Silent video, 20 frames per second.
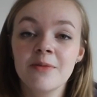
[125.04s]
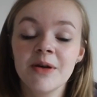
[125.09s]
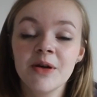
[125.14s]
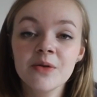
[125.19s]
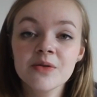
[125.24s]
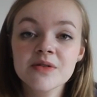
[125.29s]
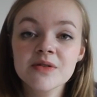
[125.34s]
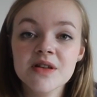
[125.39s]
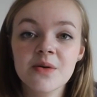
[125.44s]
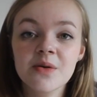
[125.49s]

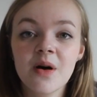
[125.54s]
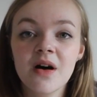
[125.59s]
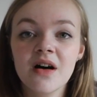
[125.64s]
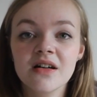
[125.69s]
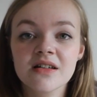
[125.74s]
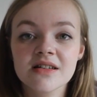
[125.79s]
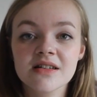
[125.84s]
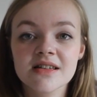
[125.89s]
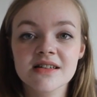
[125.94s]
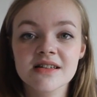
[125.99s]
also
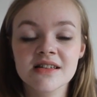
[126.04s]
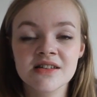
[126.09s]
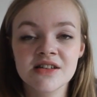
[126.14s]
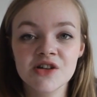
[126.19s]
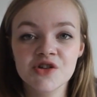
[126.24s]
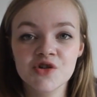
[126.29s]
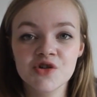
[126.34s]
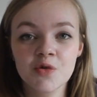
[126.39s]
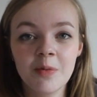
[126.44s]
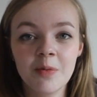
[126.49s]
asks,
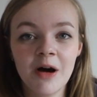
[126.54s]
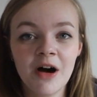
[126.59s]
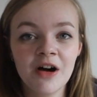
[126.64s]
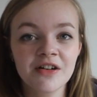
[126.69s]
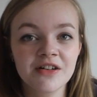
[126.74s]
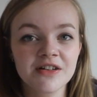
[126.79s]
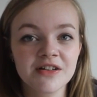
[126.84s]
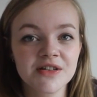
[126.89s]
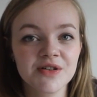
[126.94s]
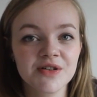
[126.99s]
does your
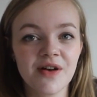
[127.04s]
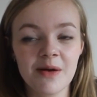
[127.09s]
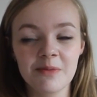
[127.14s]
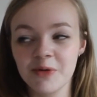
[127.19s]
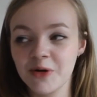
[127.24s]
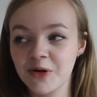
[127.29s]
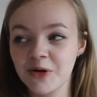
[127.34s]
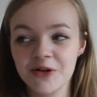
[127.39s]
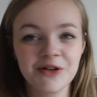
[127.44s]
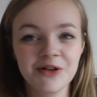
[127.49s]
partner
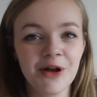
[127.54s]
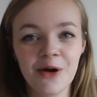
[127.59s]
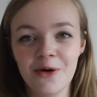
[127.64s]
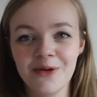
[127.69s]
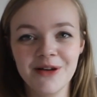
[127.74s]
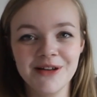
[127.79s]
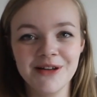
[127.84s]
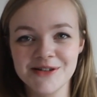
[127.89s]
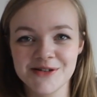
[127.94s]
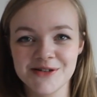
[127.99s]
scrapbook? No,
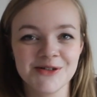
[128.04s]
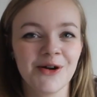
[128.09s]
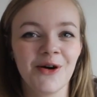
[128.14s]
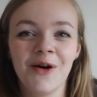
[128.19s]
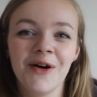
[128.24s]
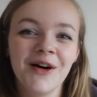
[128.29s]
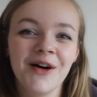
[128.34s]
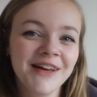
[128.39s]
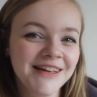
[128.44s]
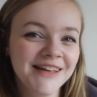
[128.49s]
he does
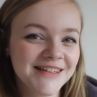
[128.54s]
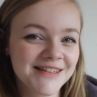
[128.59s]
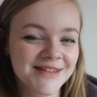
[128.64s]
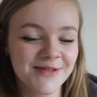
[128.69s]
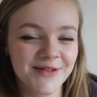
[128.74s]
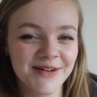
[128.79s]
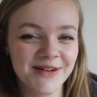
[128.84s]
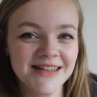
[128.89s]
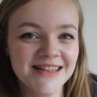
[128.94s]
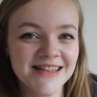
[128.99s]
not. He's
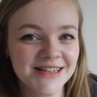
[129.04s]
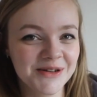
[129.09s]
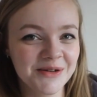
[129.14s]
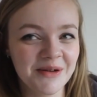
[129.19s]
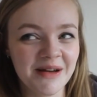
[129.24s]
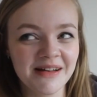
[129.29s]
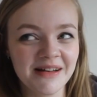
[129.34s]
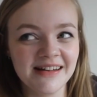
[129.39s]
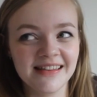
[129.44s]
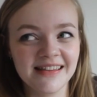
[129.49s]
not into
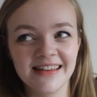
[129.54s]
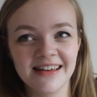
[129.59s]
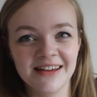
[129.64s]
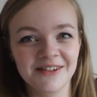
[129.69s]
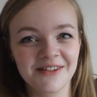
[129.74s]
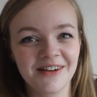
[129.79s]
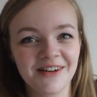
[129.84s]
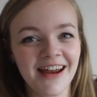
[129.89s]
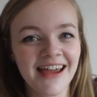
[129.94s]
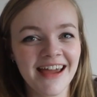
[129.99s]
anything
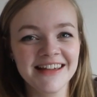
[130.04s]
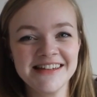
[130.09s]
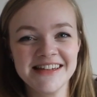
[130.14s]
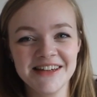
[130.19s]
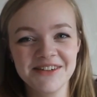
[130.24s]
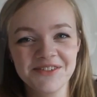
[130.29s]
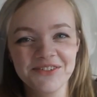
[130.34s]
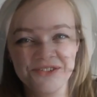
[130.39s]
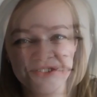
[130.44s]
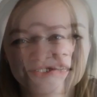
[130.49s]

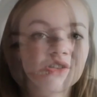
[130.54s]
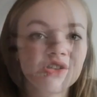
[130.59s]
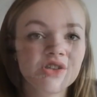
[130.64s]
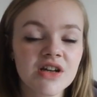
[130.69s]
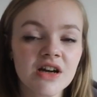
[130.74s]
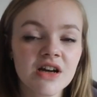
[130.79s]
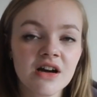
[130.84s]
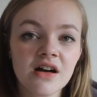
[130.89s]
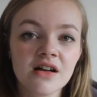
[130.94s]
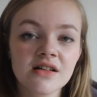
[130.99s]
creative. Then
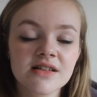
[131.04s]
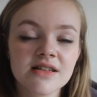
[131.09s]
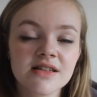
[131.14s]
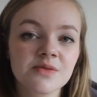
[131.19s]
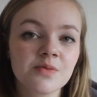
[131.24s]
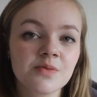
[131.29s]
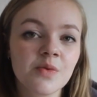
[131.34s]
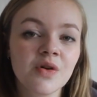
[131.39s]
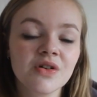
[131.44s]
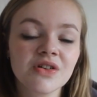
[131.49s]
she asks,
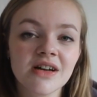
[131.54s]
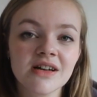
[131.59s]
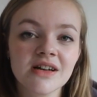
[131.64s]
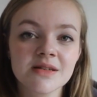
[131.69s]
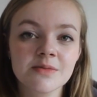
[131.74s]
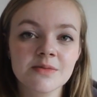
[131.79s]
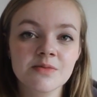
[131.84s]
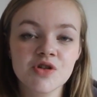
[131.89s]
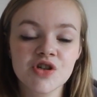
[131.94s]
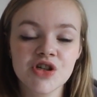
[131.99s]
what are
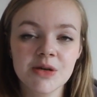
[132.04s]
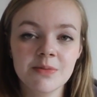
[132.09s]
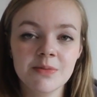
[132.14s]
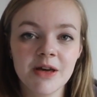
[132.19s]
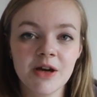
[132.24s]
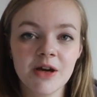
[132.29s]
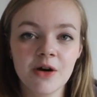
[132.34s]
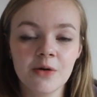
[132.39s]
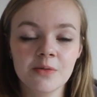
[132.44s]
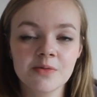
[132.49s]
some
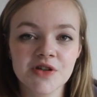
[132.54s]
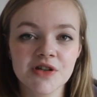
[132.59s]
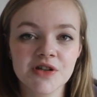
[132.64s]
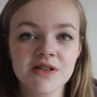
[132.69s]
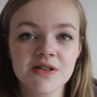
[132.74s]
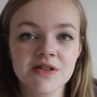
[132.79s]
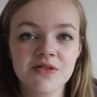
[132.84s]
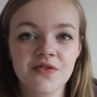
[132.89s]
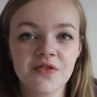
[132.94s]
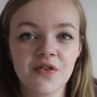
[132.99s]
cheapy
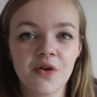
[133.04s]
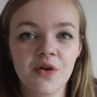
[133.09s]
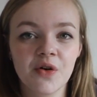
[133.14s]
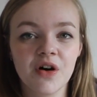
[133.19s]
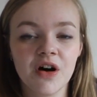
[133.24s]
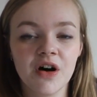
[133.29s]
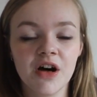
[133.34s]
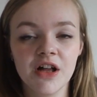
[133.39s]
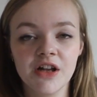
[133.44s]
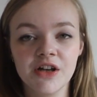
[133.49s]
options
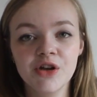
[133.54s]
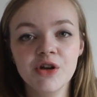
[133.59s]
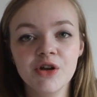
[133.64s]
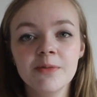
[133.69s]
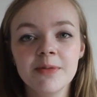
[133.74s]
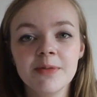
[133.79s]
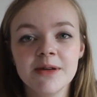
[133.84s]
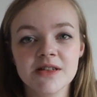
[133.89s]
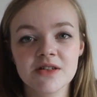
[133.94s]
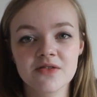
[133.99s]
for a
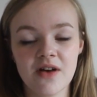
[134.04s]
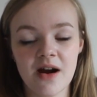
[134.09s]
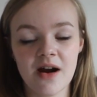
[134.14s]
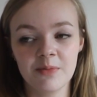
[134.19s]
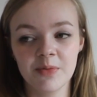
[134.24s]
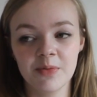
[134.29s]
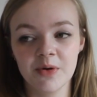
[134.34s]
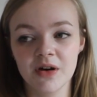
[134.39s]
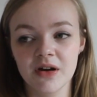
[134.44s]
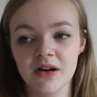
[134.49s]
newbie
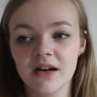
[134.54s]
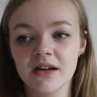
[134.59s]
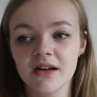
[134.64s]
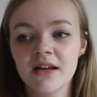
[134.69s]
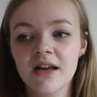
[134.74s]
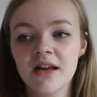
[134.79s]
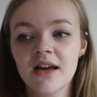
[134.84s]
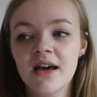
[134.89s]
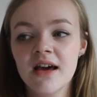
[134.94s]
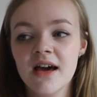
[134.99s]
scrapbooker?
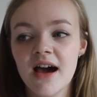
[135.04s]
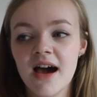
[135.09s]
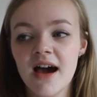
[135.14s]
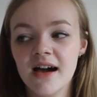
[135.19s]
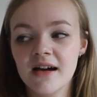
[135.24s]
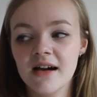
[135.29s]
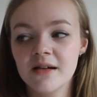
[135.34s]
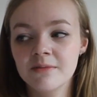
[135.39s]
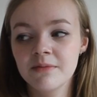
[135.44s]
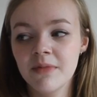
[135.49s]

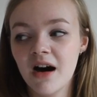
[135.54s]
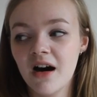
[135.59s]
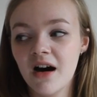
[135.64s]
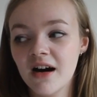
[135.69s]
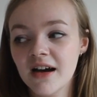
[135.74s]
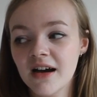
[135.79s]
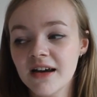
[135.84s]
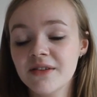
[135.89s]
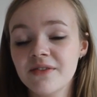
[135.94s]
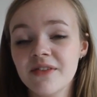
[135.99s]

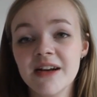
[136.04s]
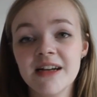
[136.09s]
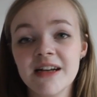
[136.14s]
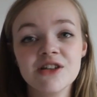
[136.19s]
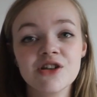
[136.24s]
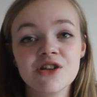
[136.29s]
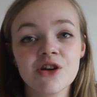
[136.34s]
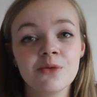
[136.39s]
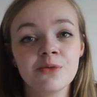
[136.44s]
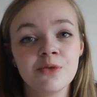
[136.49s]
I really
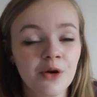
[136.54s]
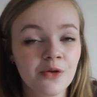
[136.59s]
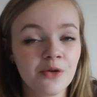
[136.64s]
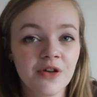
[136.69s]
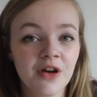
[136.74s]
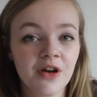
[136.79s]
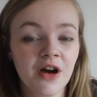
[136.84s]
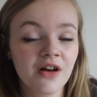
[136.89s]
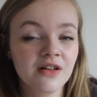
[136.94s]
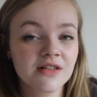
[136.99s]
don't know
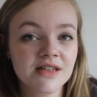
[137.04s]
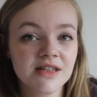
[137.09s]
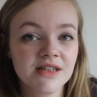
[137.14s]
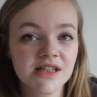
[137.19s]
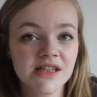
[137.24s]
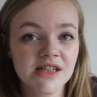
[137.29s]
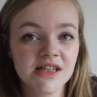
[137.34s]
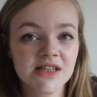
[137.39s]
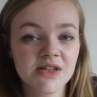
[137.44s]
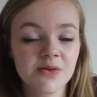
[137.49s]
the answer
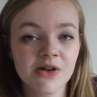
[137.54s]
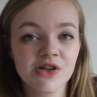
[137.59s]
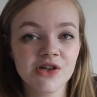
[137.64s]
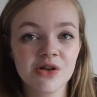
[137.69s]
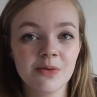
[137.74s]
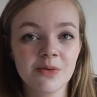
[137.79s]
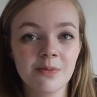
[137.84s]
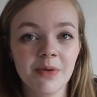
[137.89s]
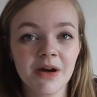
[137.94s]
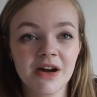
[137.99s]
to this
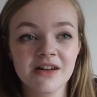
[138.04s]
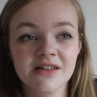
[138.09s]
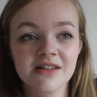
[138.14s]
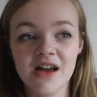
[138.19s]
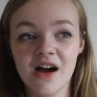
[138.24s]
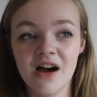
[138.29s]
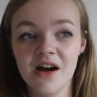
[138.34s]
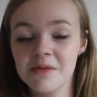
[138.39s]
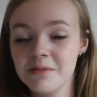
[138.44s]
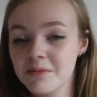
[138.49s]
question because
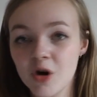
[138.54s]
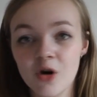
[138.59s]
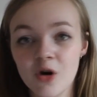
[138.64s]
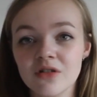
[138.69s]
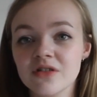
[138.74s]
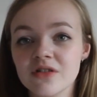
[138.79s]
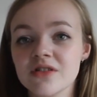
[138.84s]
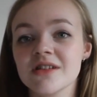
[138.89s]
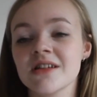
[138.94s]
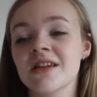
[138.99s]
I'm
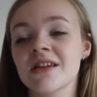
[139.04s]
not